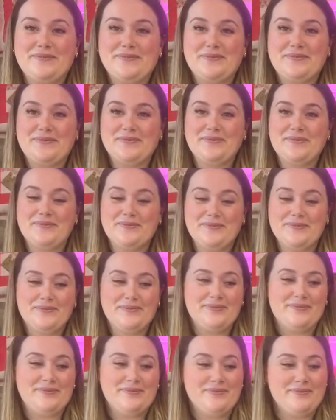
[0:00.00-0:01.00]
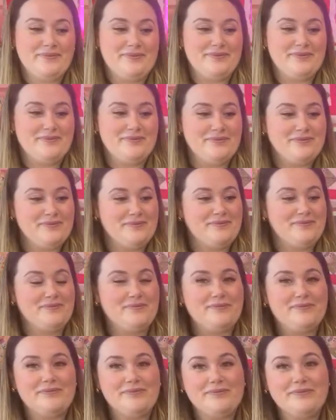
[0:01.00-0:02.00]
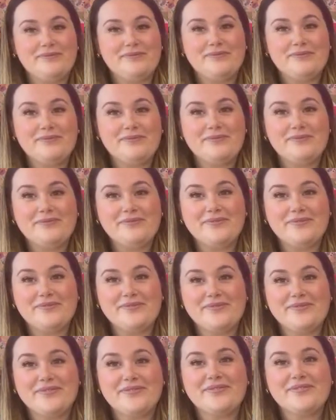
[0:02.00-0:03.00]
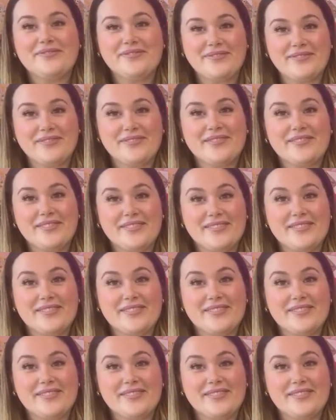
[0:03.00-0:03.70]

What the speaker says: No words are spoken by the person on screen.